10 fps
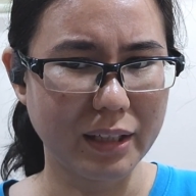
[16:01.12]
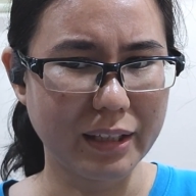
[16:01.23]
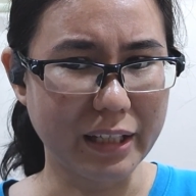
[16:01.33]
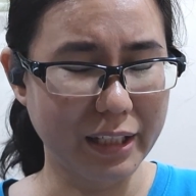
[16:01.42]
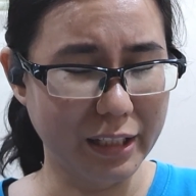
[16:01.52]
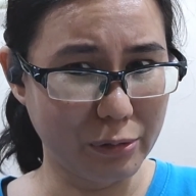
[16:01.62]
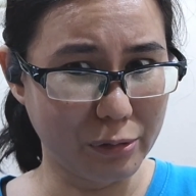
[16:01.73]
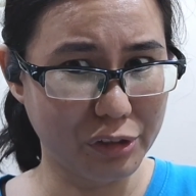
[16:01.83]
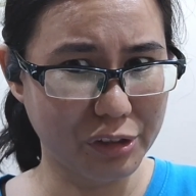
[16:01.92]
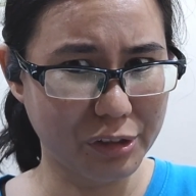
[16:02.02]
and that he
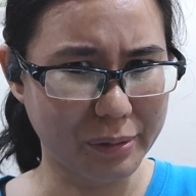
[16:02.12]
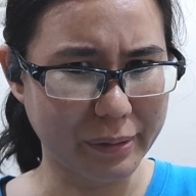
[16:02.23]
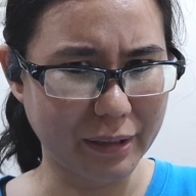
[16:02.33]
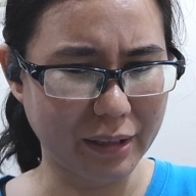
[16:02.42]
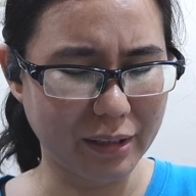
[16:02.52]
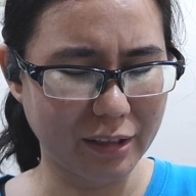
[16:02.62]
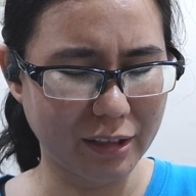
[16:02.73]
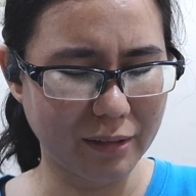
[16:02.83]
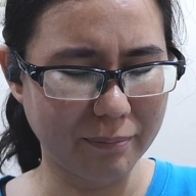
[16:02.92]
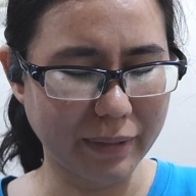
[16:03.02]
knows
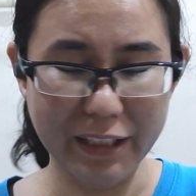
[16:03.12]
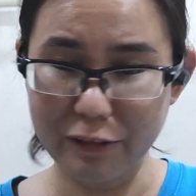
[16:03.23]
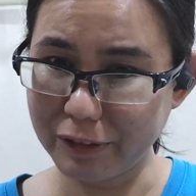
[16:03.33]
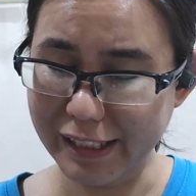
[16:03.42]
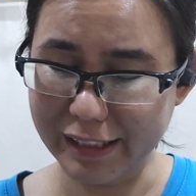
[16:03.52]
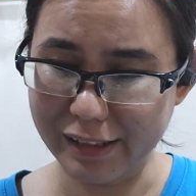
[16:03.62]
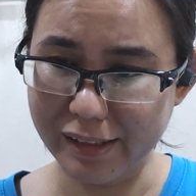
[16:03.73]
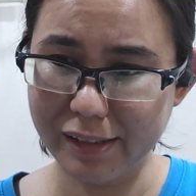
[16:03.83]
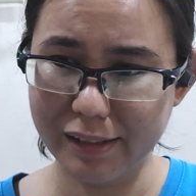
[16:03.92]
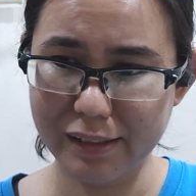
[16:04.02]
my
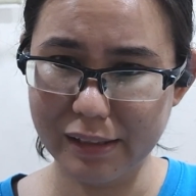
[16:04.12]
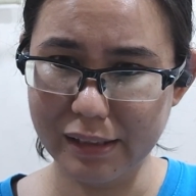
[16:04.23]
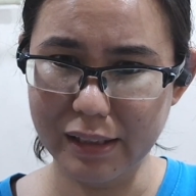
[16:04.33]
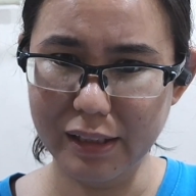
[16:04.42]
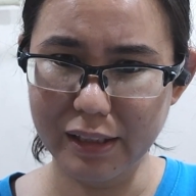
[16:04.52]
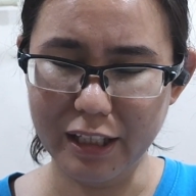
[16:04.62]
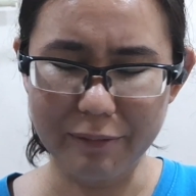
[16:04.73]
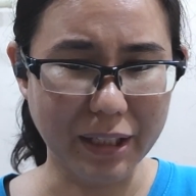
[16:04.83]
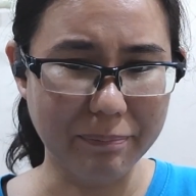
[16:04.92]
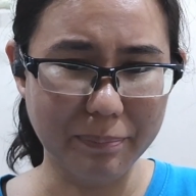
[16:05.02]
loneliness
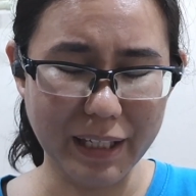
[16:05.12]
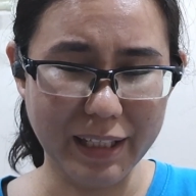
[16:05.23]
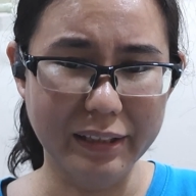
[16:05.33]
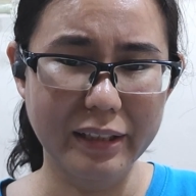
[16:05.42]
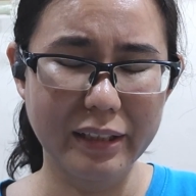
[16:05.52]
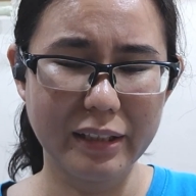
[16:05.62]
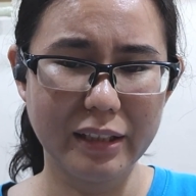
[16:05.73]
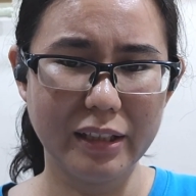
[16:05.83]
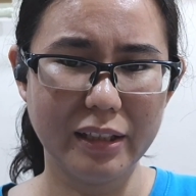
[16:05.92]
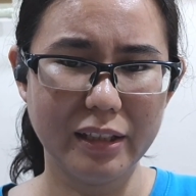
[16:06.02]
and my pain,
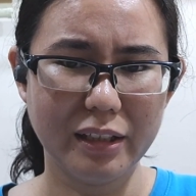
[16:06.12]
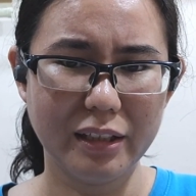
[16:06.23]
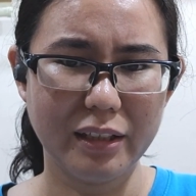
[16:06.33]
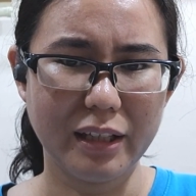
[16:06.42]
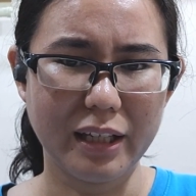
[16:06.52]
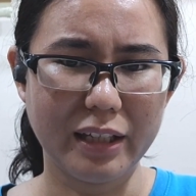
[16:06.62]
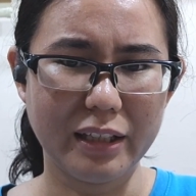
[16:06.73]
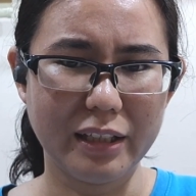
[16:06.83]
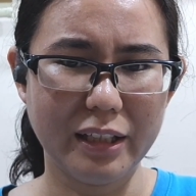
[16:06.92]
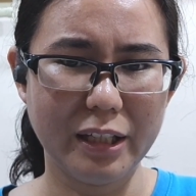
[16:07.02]

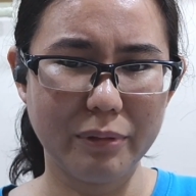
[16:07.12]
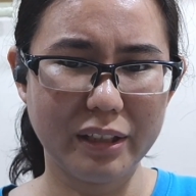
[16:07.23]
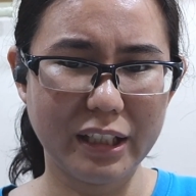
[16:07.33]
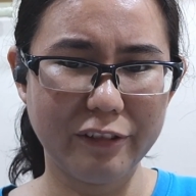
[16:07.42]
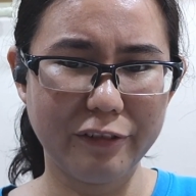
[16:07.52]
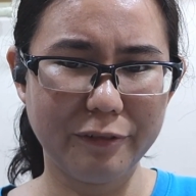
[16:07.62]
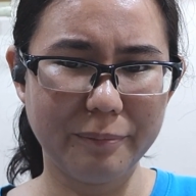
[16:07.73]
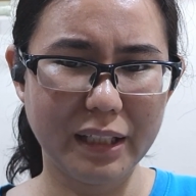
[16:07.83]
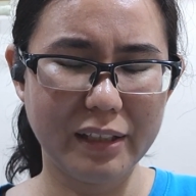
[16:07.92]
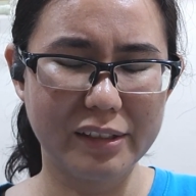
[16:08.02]
and he will give
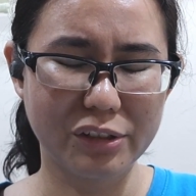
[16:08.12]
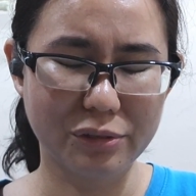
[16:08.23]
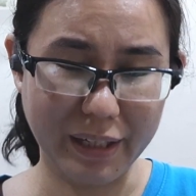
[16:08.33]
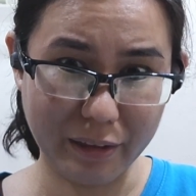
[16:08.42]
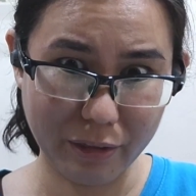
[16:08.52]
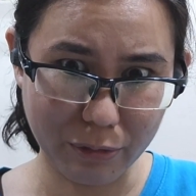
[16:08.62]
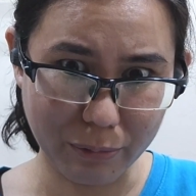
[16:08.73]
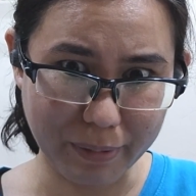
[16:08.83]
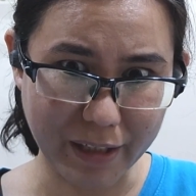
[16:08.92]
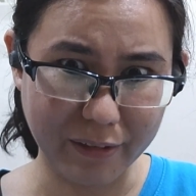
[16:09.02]
me strength
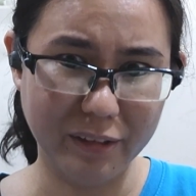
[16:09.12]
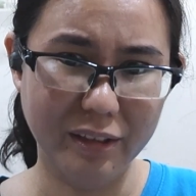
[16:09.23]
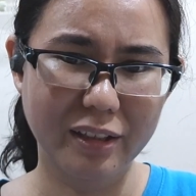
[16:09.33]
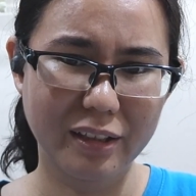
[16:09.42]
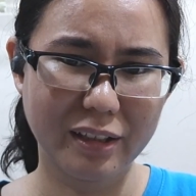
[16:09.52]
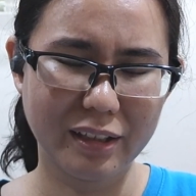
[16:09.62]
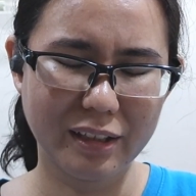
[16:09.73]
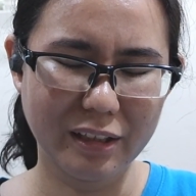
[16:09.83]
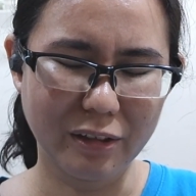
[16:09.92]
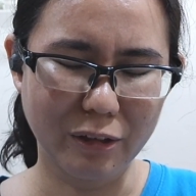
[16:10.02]
to bear
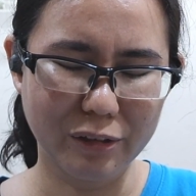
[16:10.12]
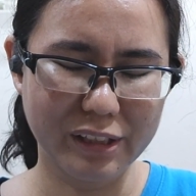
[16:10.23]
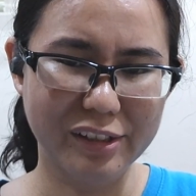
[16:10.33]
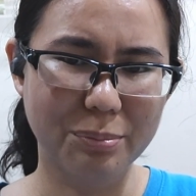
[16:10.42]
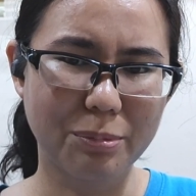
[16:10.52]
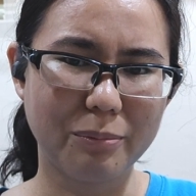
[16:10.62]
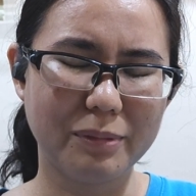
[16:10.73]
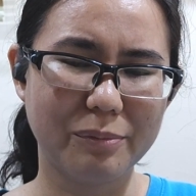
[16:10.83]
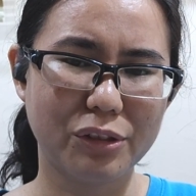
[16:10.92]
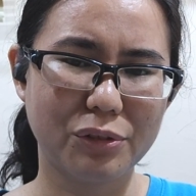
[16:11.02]
all these
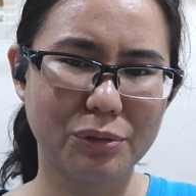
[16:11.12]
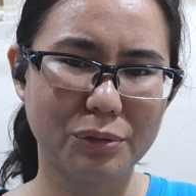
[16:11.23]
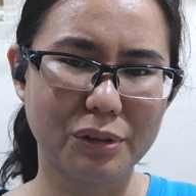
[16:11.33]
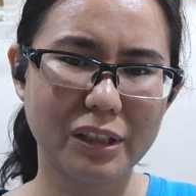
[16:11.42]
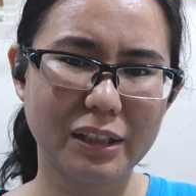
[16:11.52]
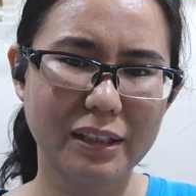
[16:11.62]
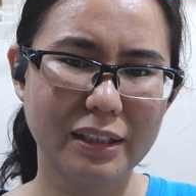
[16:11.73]
problems through.